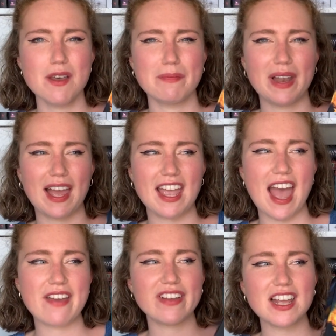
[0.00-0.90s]
but like
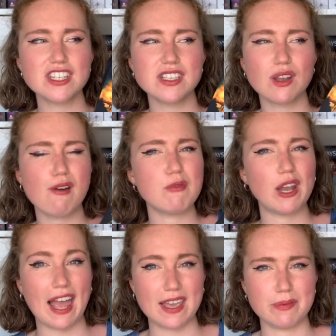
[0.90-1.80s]
I feel like she's a lot more
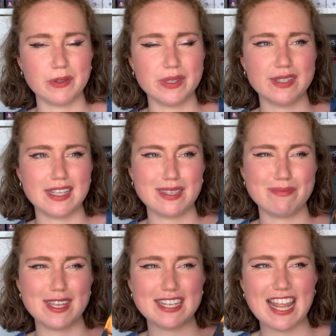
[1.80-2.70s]
likeable than Cersei,
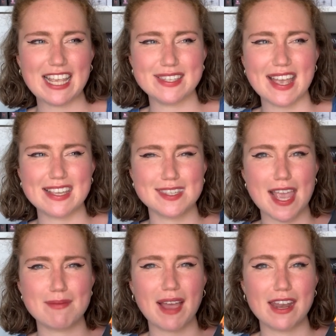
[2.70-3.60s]
but it's that
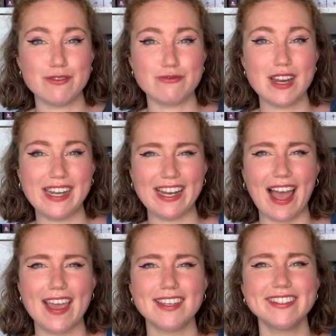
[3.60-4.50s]
same kind of really
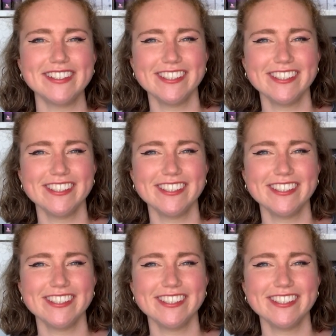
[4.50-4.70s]
like